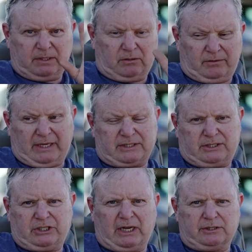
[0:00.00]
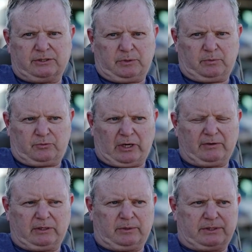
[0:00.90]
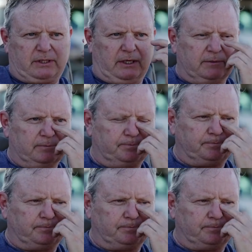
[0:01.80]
you know, that's the challenge with traveling with this guy.